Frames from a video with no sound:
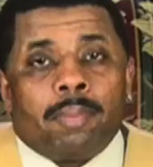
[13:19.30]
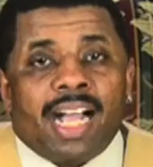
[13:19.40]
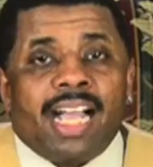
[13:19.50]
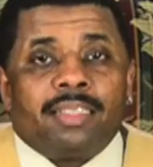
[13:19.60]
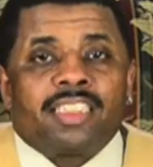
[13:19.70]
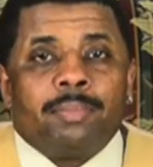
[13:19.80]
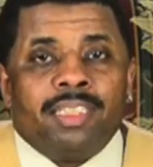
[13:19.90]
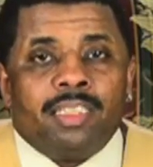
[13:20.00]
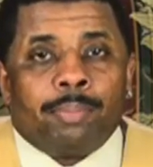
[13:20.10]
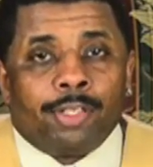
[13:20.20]
My items can
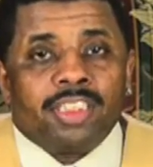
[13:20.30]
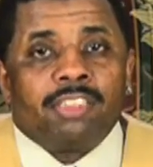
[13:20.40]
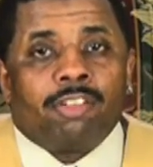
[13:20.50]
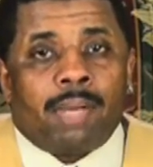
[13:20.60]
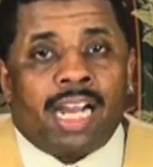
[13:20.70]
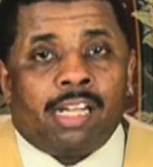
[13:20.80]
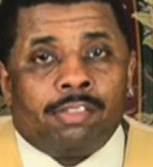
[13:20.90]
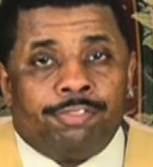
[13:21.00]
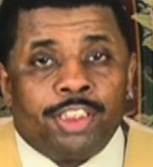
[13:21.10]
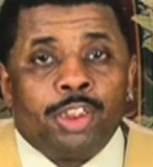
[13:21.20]
be purchased from our
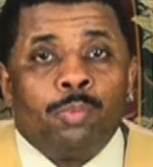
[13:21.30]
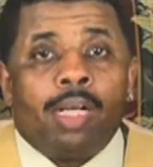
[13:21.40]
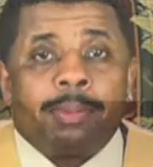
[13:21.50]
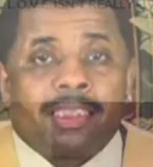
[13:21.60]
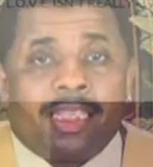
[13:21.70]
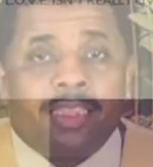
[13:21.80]
official website,